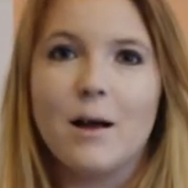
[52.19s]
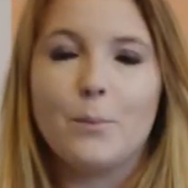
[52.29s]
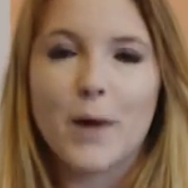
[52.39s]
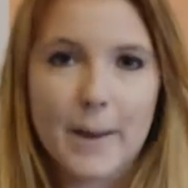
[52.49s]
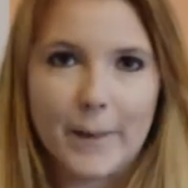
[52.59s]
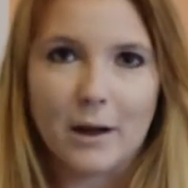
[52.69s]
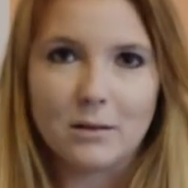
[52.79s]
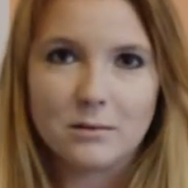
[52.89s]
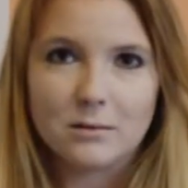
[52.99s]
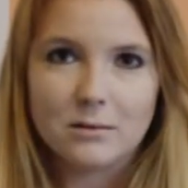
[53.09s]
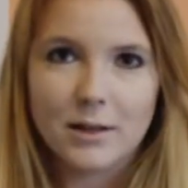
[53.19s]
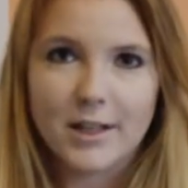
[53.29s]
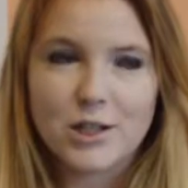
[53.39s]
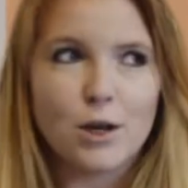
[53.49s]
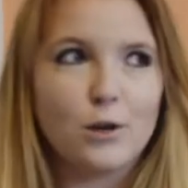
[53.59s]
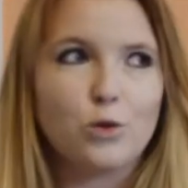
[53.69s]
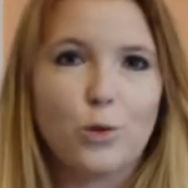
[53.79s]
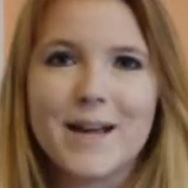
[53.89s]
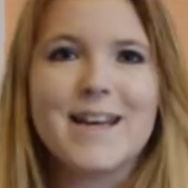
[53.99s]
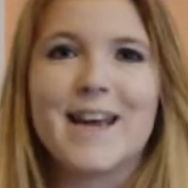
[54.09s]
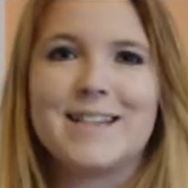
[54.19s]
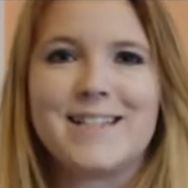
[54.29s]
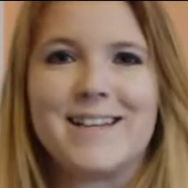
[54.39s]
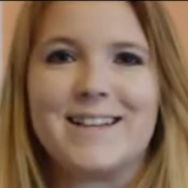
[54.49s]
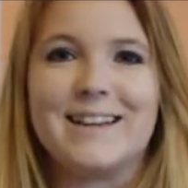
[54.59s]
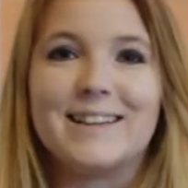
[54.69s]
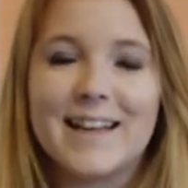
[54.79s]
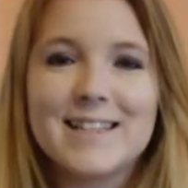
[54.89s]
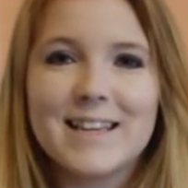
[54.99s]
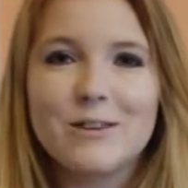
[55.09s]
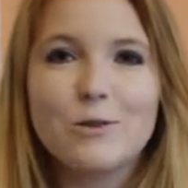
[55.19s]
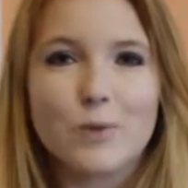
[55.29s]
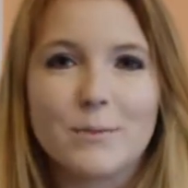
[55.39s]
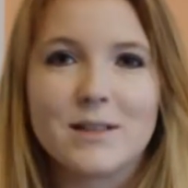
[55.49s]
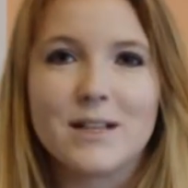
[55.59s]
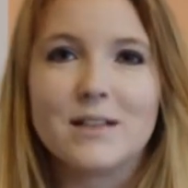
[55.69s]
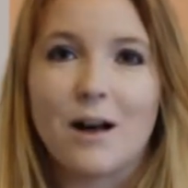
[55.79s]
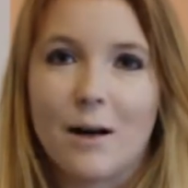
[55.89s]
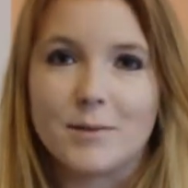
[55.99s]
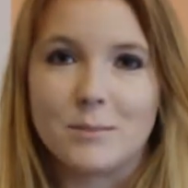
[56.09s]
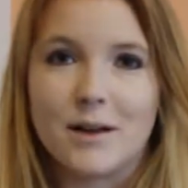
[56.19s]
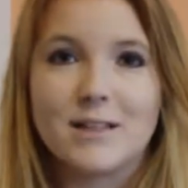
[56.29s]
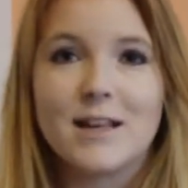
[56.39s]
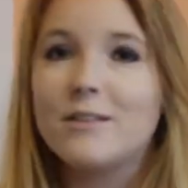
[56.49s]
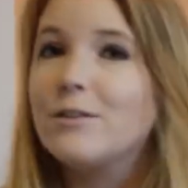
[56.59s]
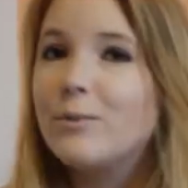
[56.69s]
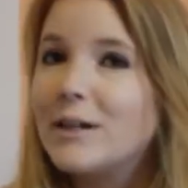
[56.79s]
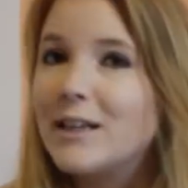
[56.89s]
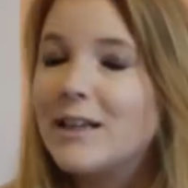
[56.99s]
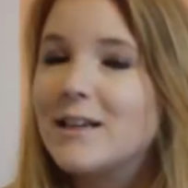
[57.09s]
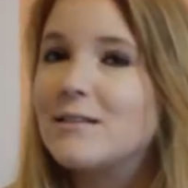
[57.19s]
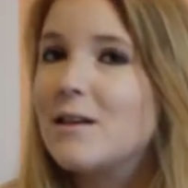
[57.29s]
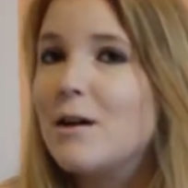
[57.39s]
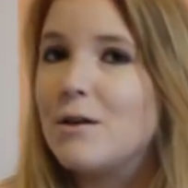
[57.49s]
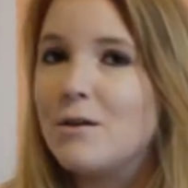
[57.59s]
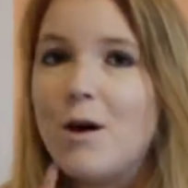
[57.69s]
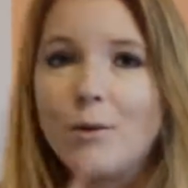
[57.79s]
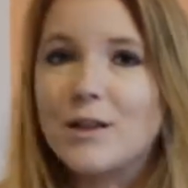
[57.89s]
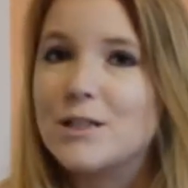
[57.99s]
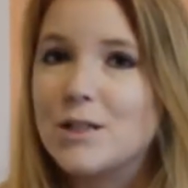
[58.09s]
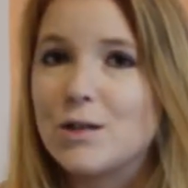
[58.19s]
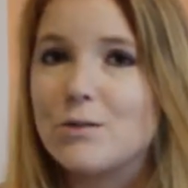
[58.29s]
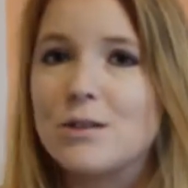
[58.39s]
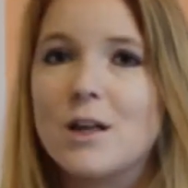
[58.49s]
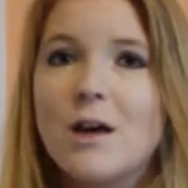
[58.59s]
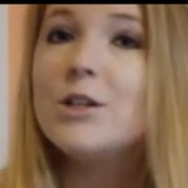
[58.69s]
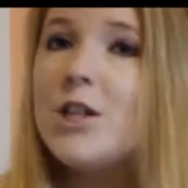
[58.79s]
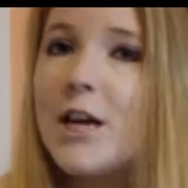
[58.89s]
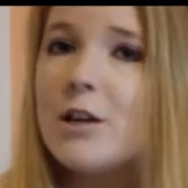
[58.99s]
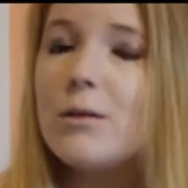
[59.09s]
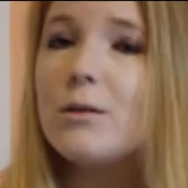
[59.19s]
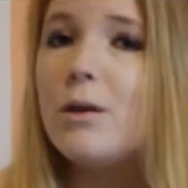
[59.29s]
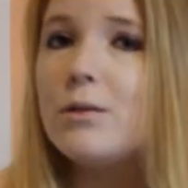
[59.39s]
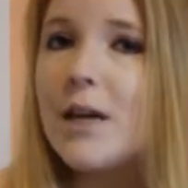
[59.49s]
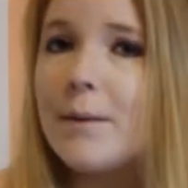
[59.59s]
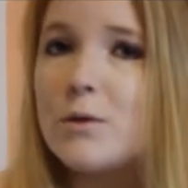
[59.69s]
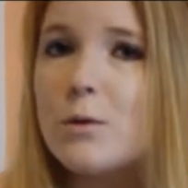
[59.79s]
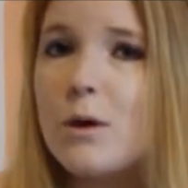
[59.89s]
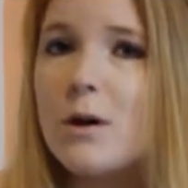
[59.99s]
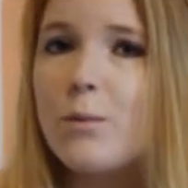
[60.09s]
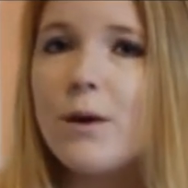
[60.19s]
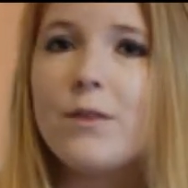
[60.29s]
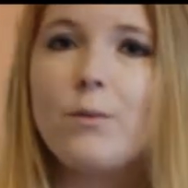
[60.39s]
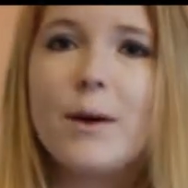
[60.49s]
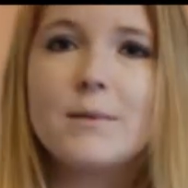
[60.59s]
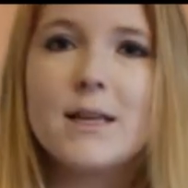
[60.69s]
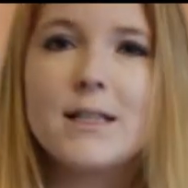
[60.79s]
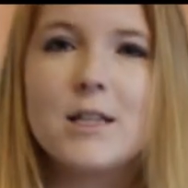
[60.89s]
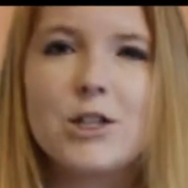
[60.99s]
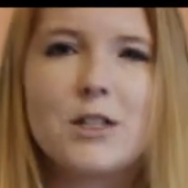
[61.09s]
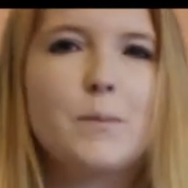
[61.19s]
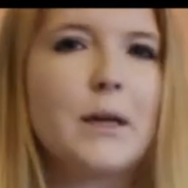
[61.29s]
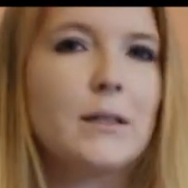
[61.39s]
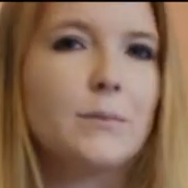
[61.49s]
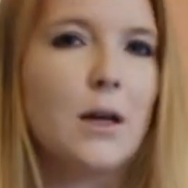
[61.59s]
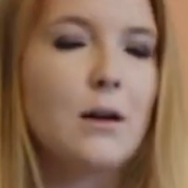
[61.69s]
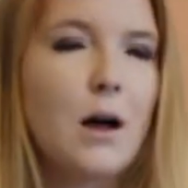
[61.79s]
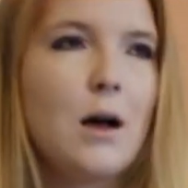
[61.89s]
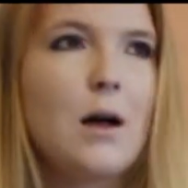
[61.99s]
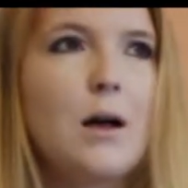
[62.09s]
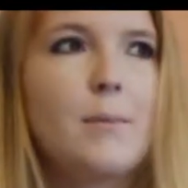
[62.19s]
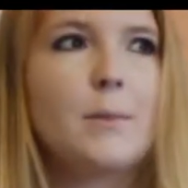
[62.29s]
People, it's 2018. Let's get those websites optimized. And there really is no excuse. You check your load time score with websites such as pingdom.com.